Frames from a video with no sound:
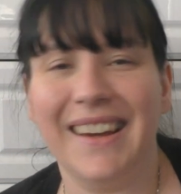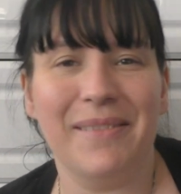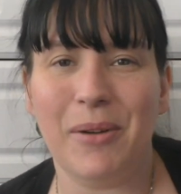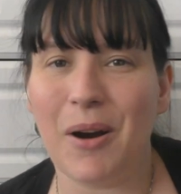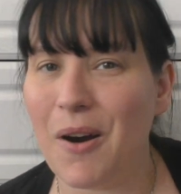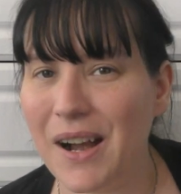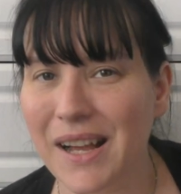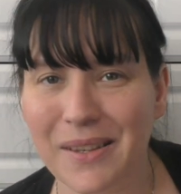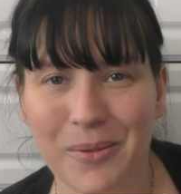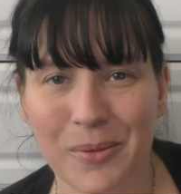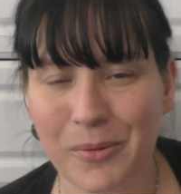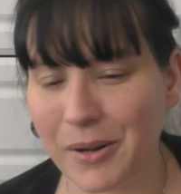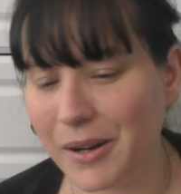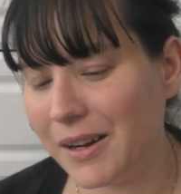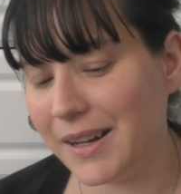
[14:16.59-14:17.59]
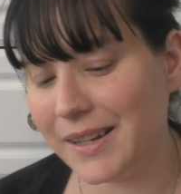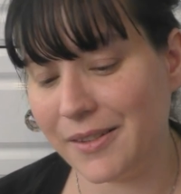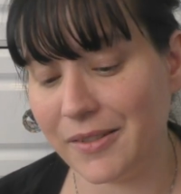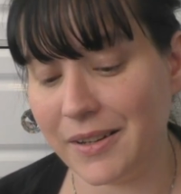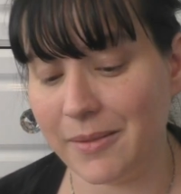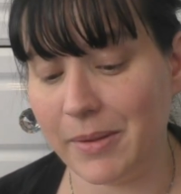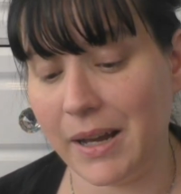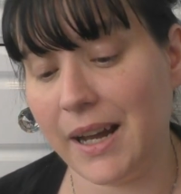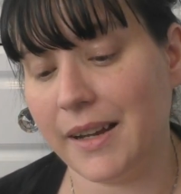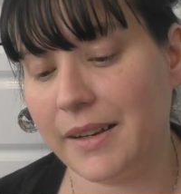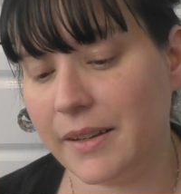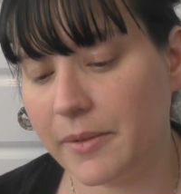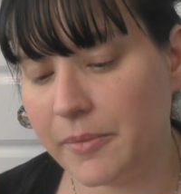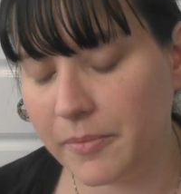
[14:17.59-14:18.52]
My eyes all, uh, it's really bad.